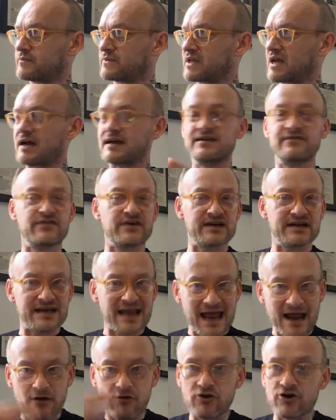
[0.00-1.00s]
kind of an
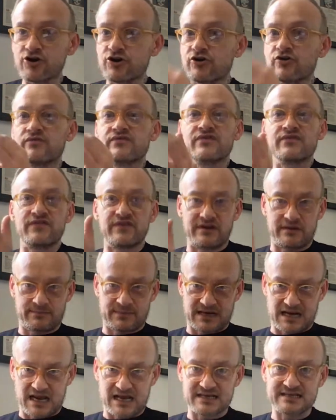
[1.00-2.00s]
inheritor of the Philip
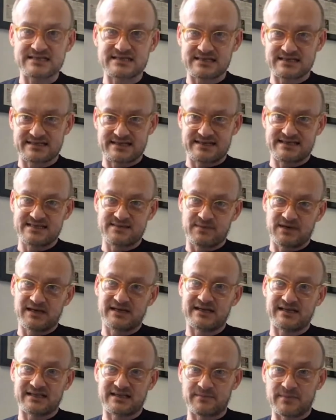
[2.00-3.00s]
Glass
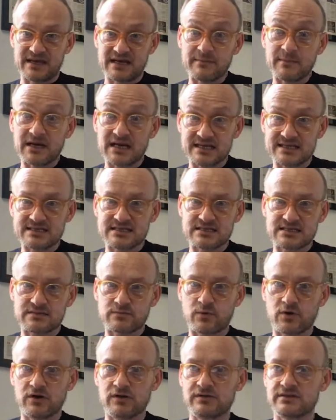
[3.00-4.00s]
sensibility in the minimalist
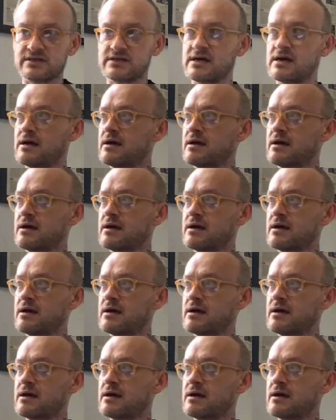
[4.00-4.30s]
world.